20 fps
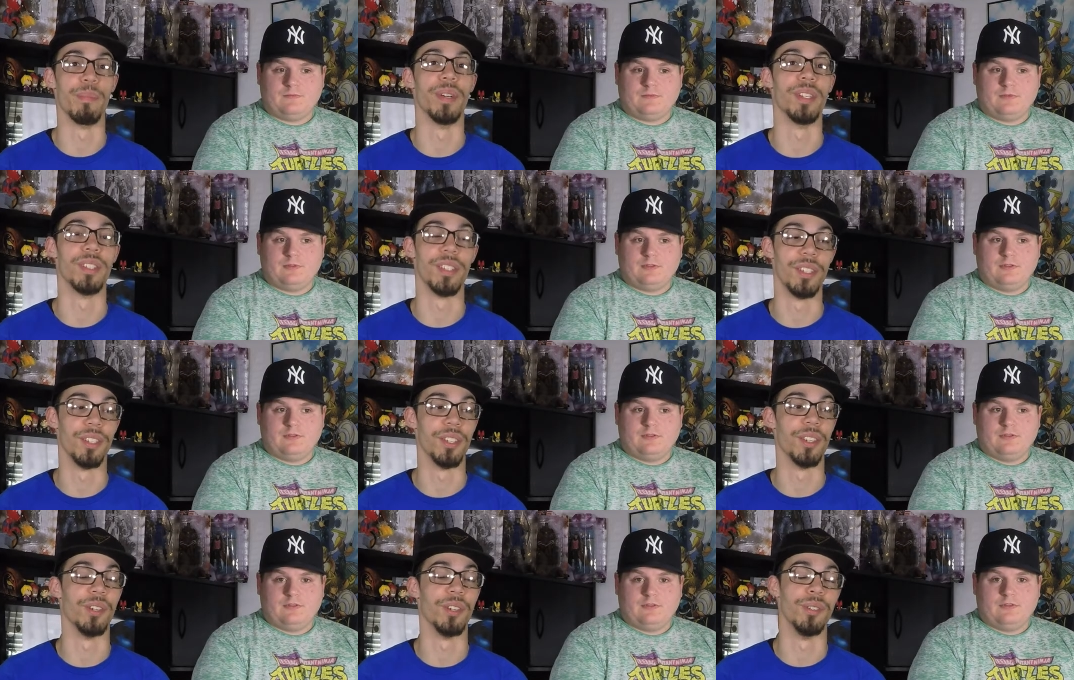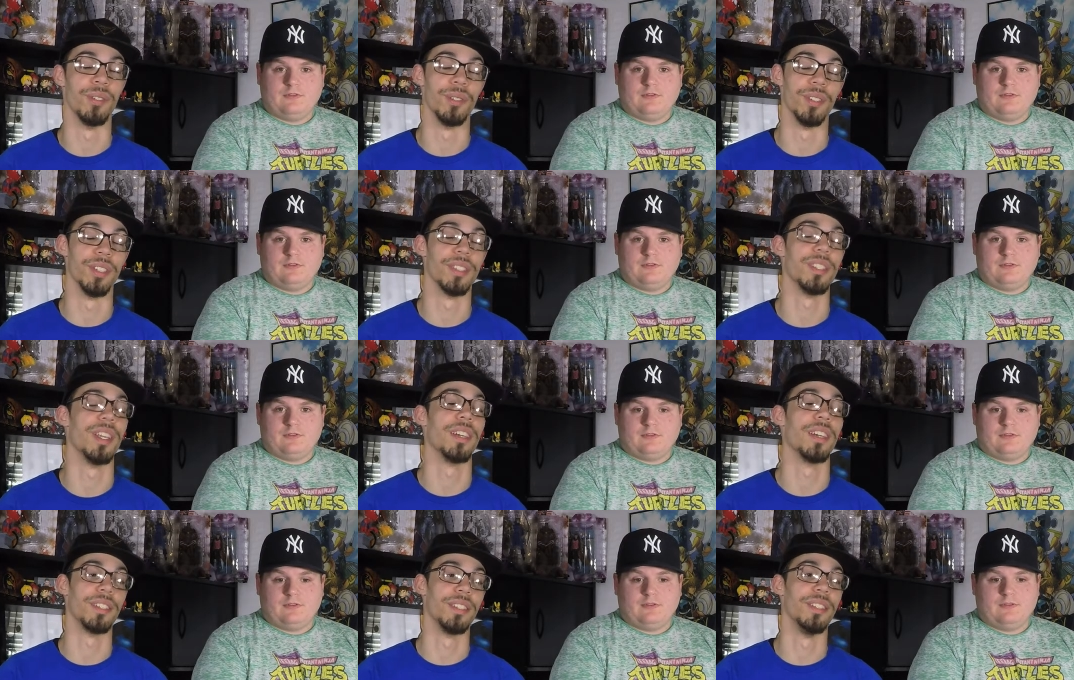Speaker 1: books and know
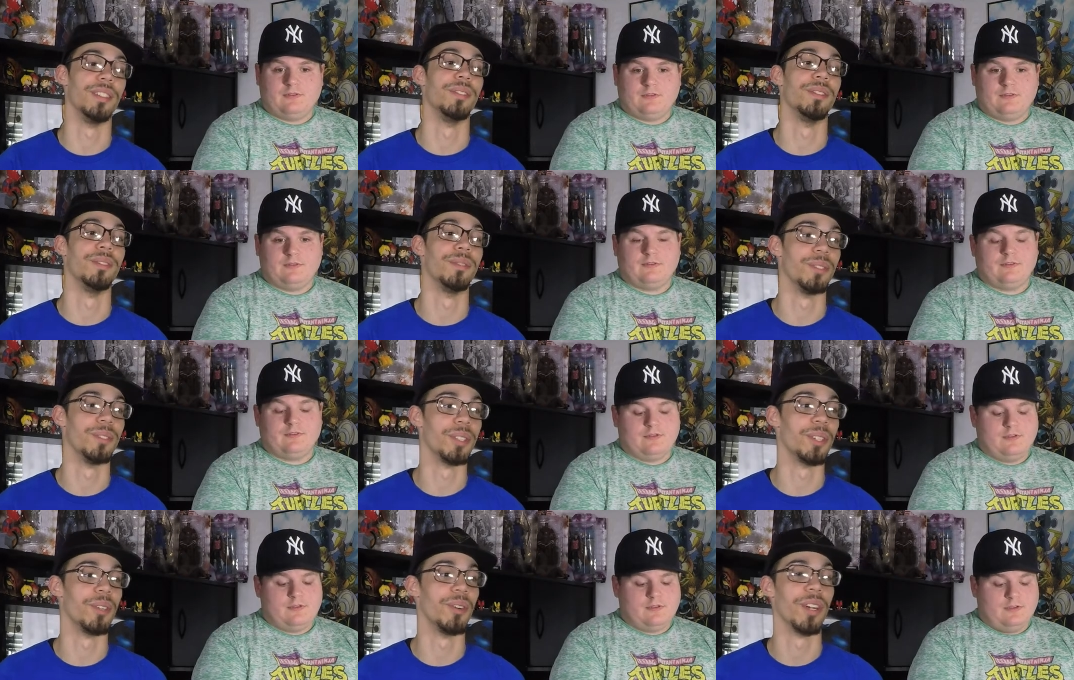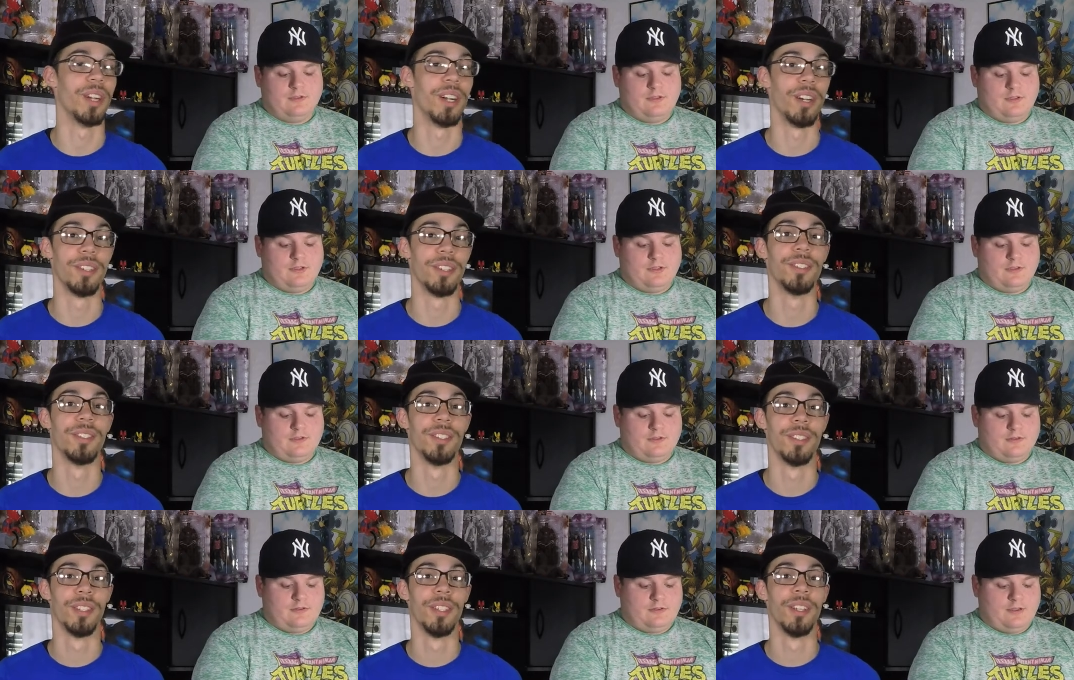exactly what's going on.
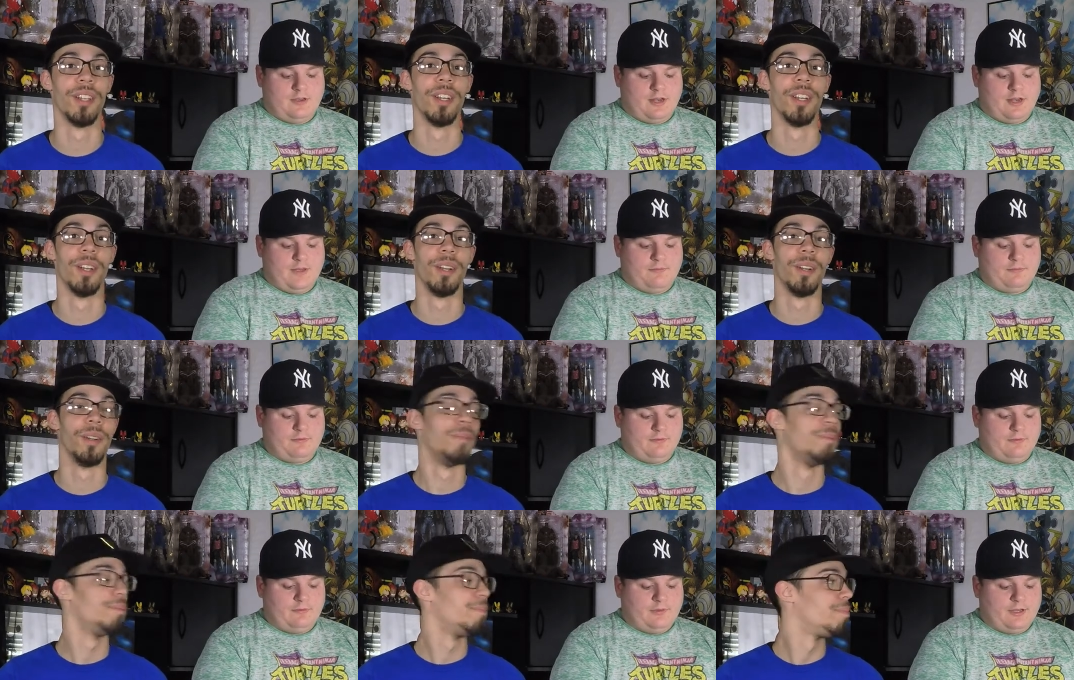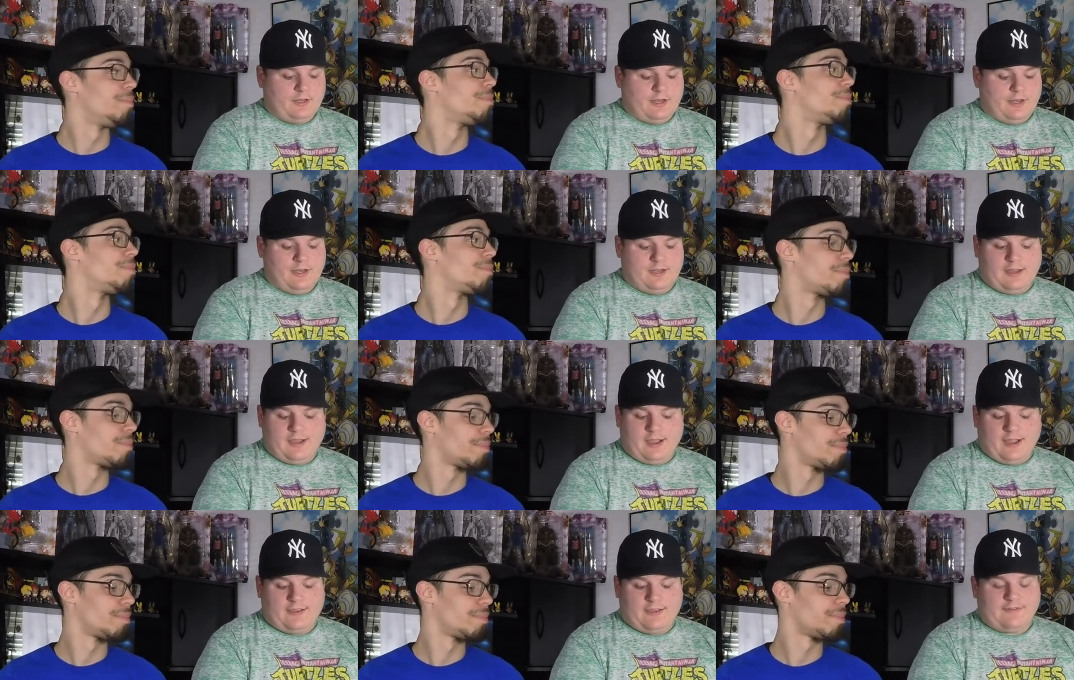
Speaker 2: Absolutely, and
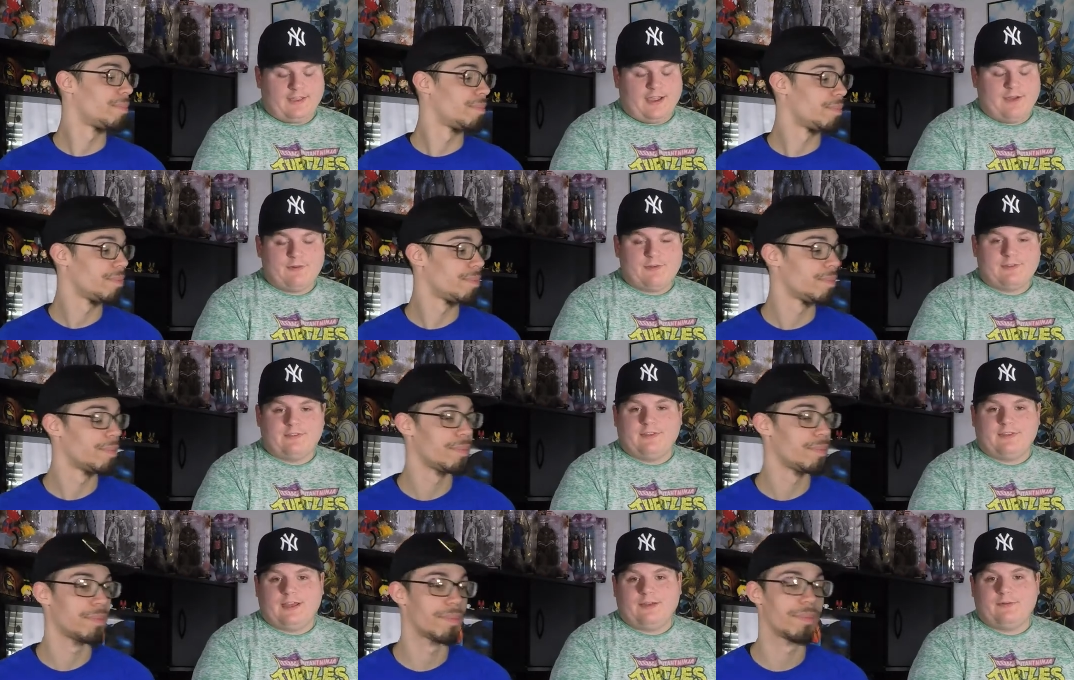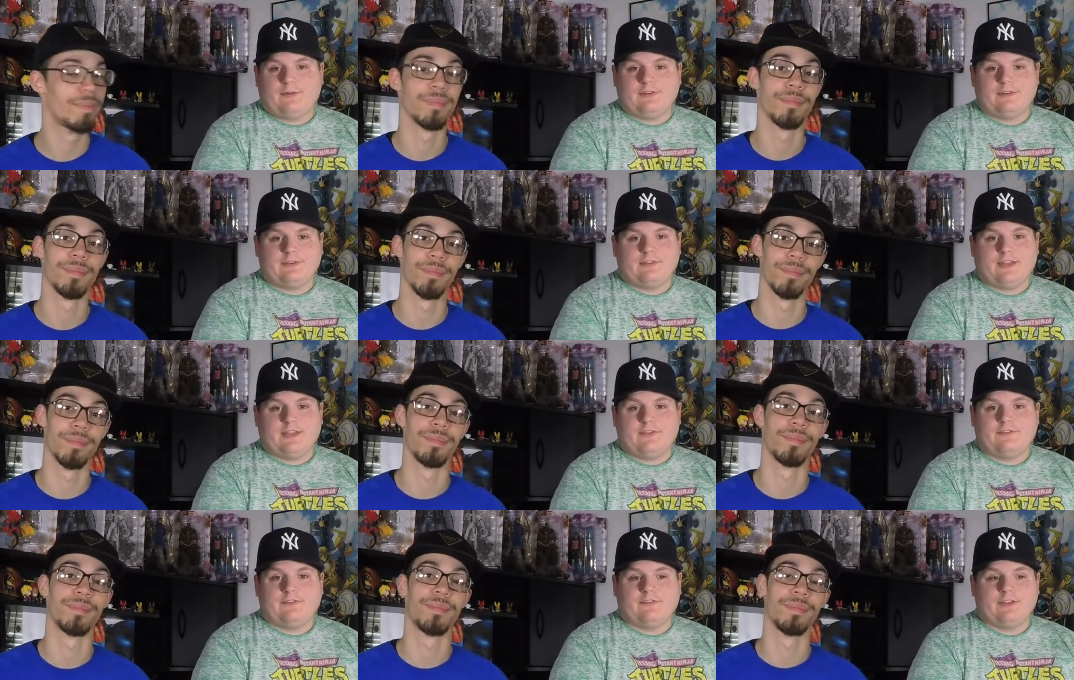guys, I would I would
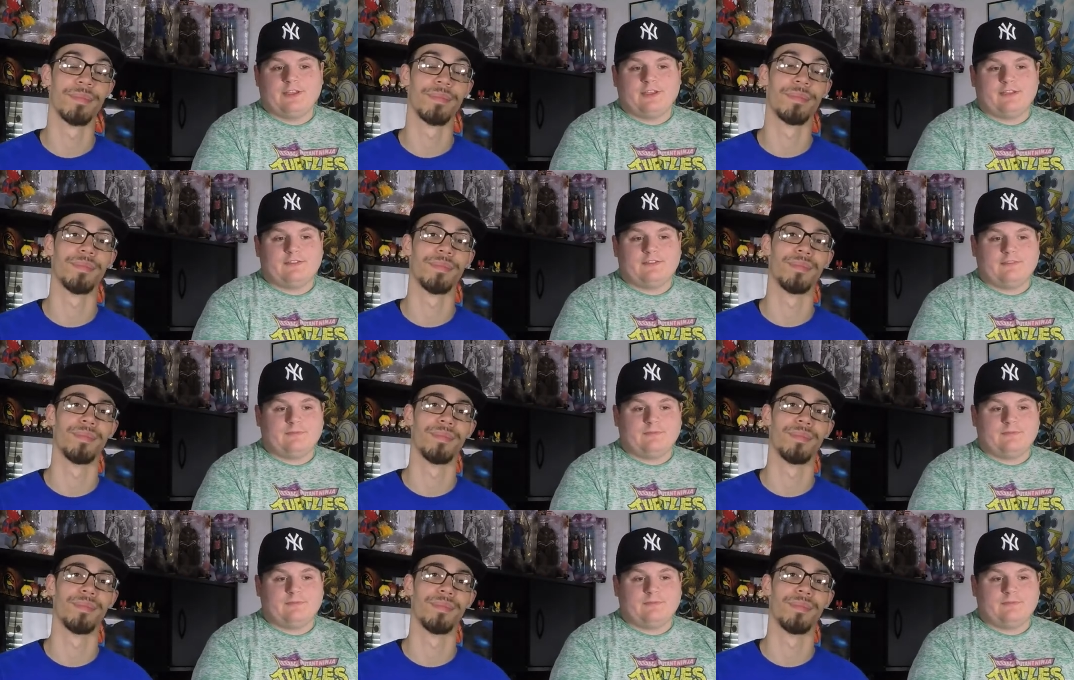definitely